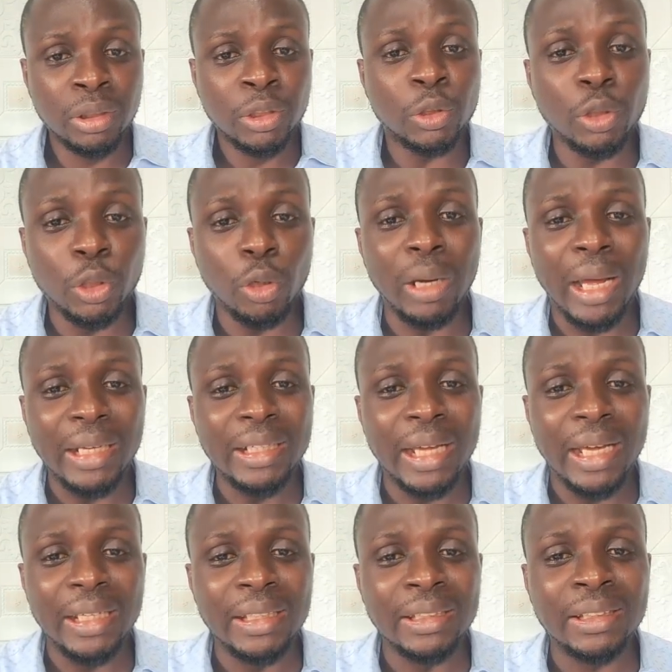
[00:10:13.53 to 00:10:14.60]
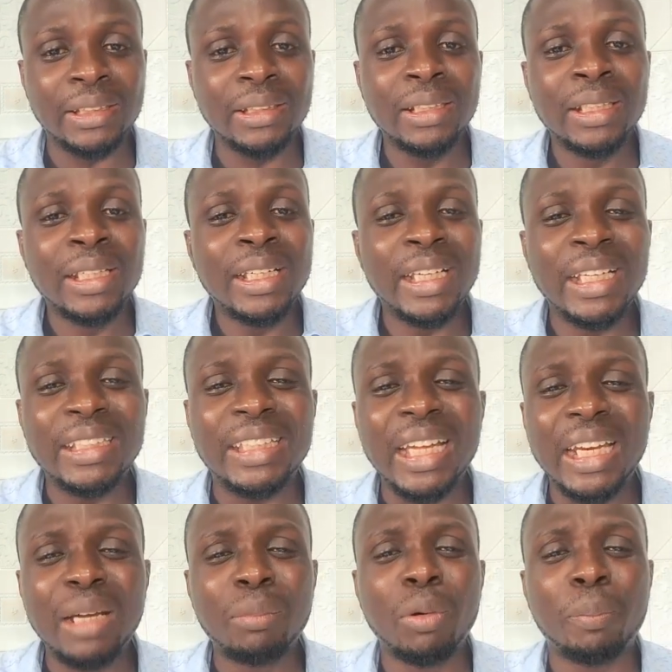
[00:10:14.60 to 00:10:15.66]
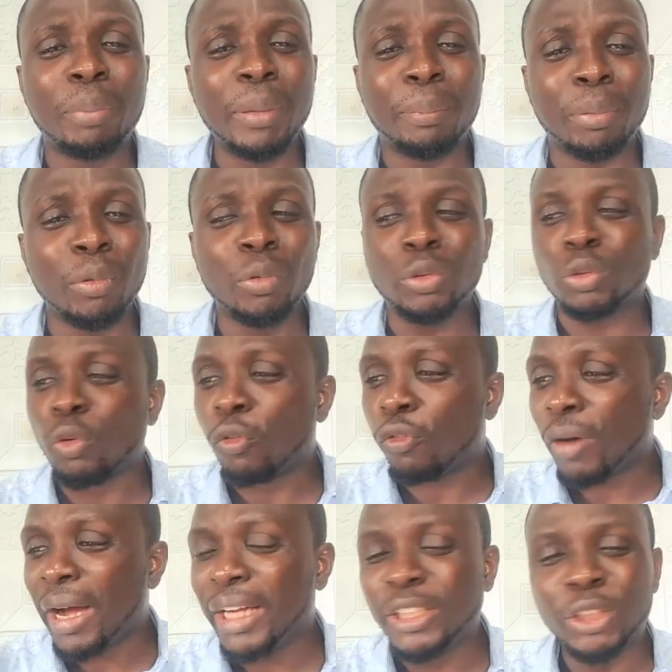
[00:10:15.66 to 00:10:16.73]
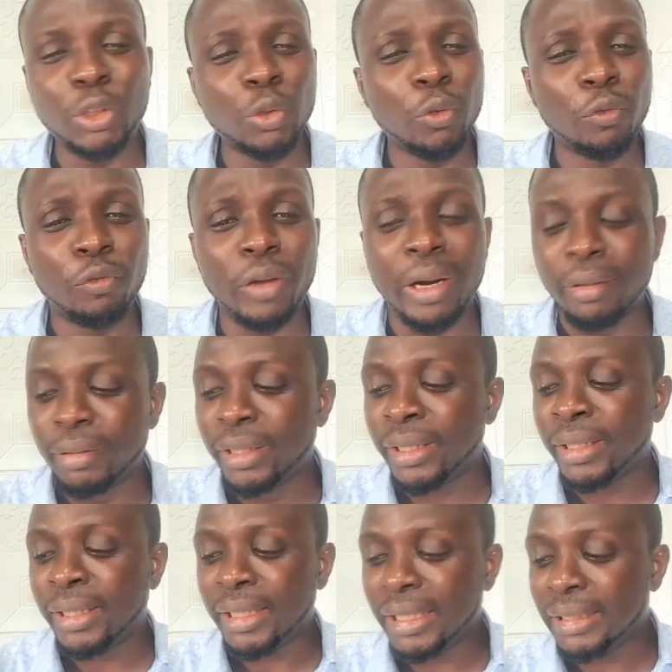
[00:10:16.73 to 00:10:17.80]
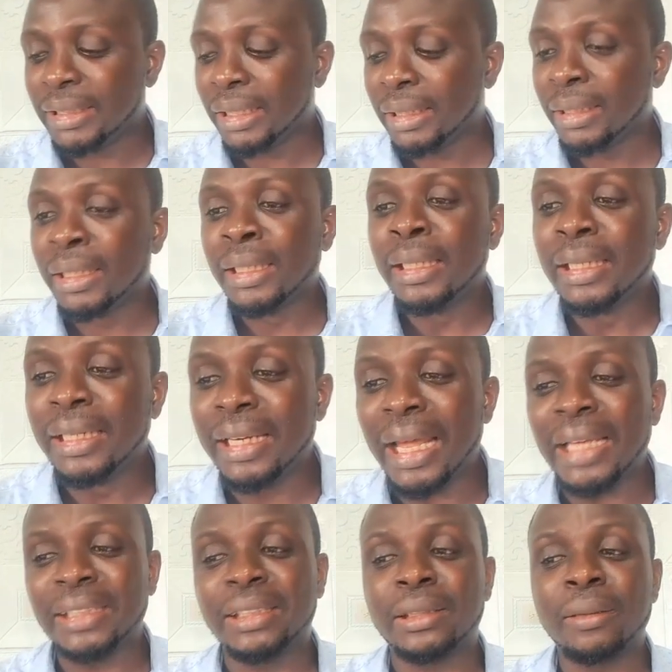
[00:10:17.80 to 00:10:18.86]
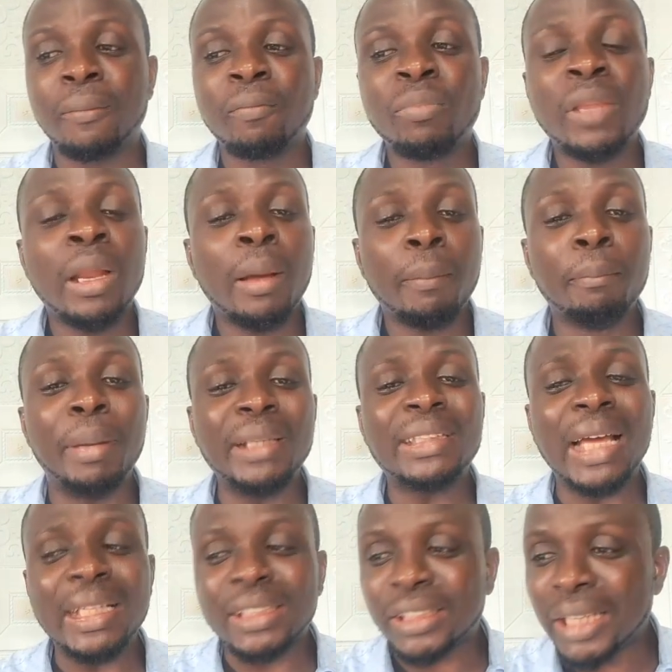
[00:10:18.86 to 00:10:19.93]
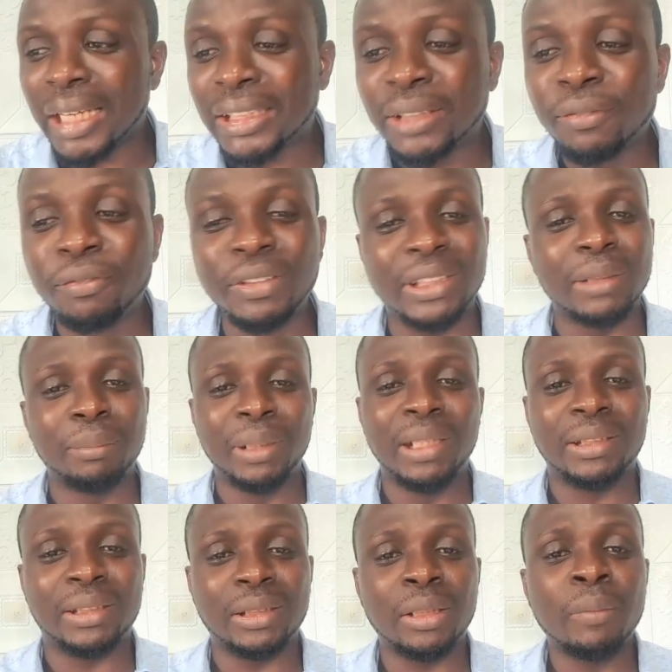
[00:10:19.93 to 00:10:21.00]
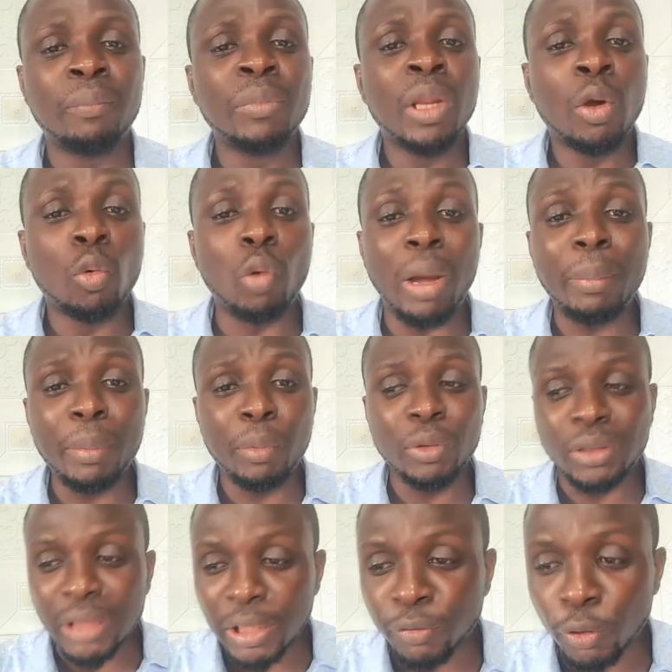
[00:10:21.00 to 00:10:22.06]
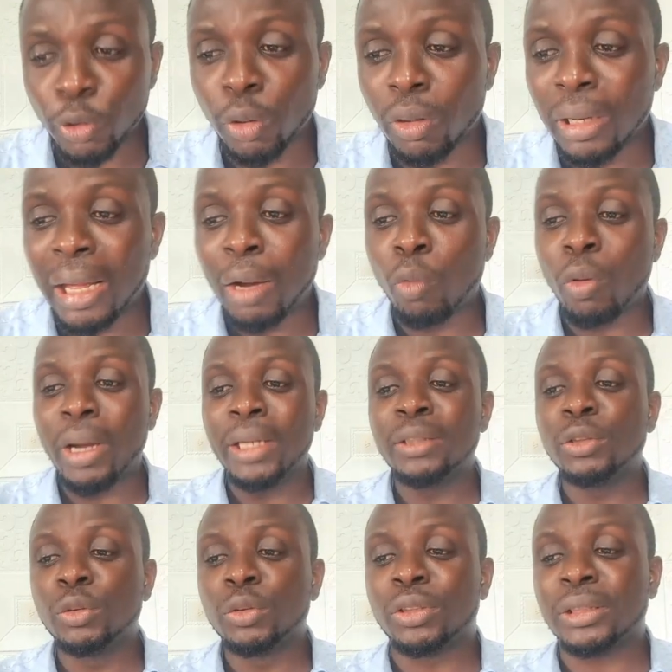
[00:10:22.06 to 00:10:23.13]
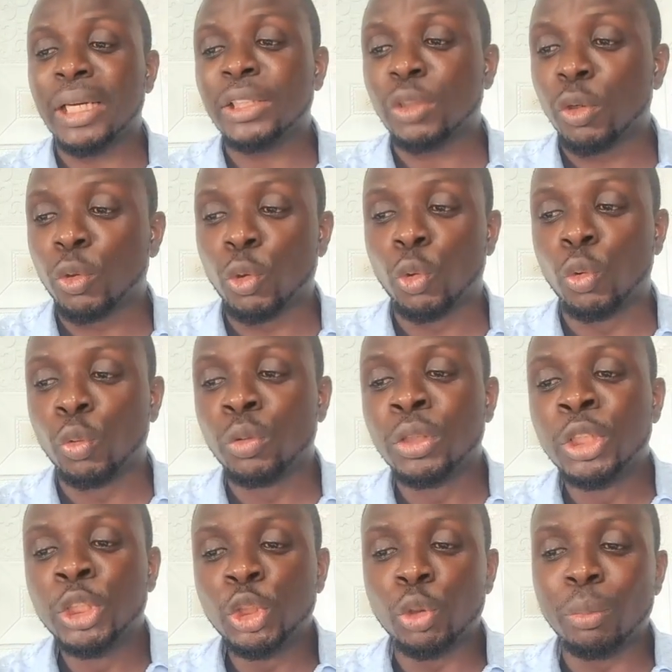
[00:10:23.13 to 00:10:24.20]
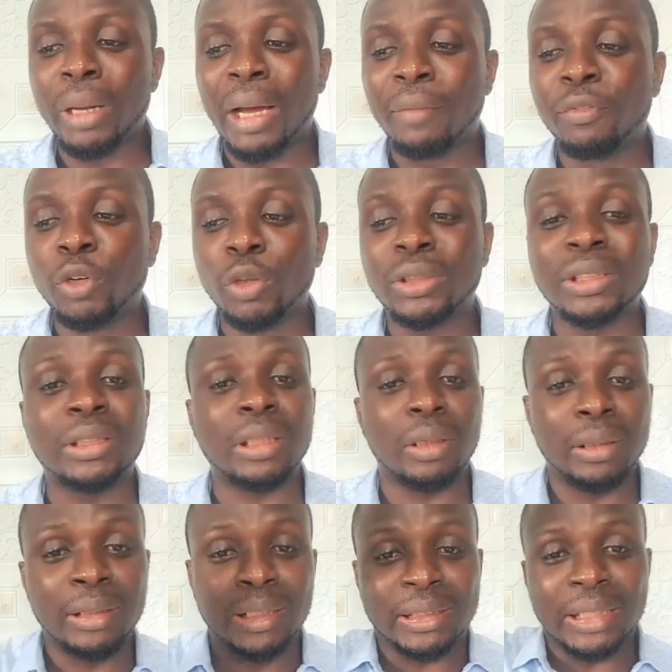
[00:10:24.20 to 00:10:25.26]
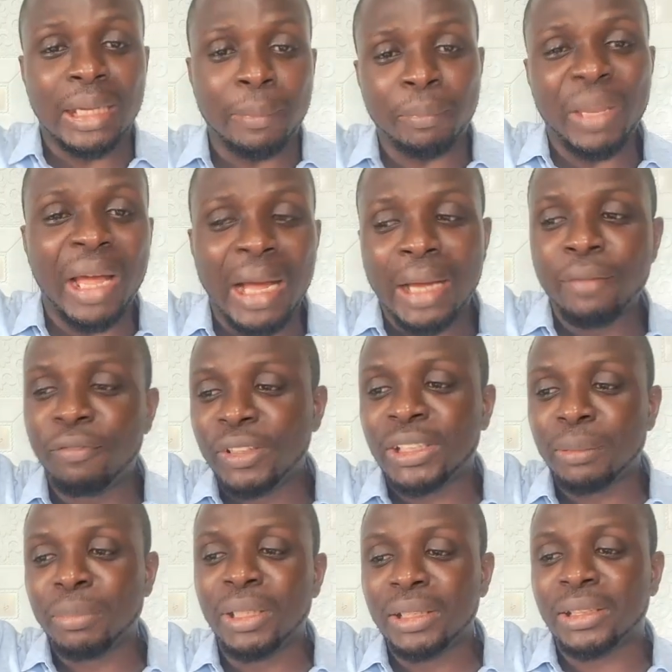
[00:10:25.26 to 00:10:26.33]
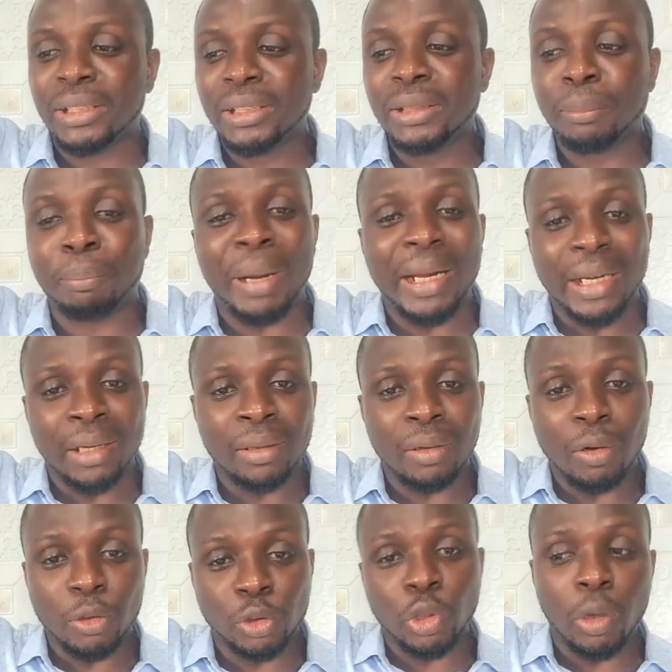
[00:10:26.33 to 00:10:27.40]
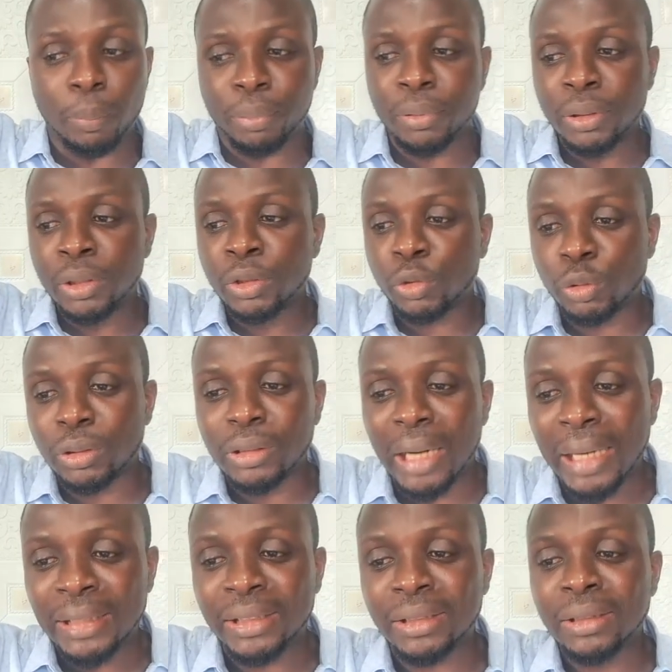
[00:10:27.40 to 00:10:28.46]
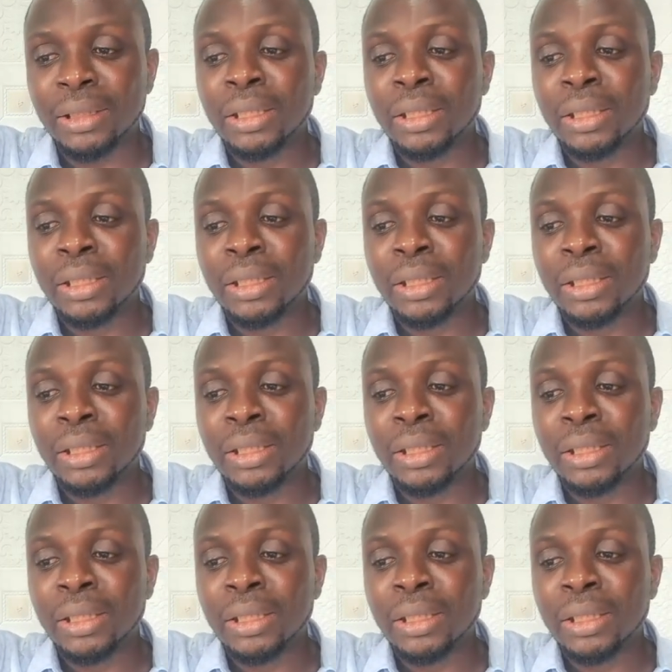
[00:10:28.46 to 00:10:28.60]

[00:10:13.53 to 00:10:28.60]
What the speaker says: So the whole idea is it enables people to find you very easily. Next, better search visibility. When people search for you online, when you search on Google, you may have noticed this high visibility panel on top to the right.